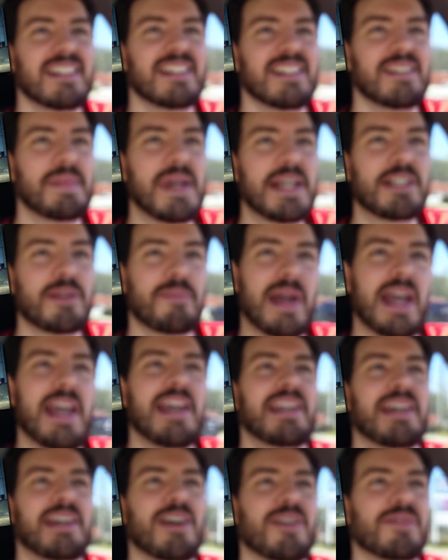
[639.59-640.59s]
He makes a
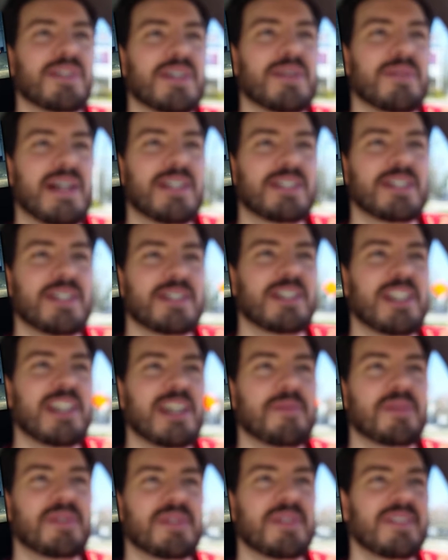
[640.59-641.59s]
painting of her while she sleeps.